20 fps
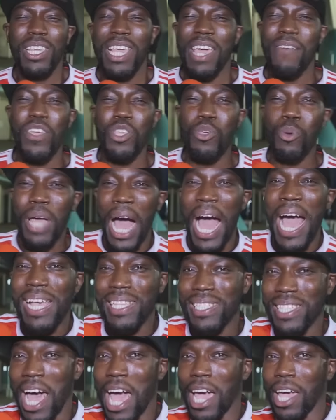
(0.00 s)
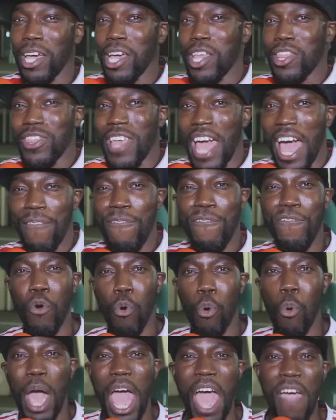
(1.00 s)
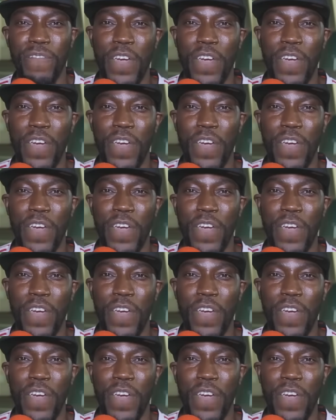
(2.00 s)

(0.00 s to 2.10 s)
giving you guys like the full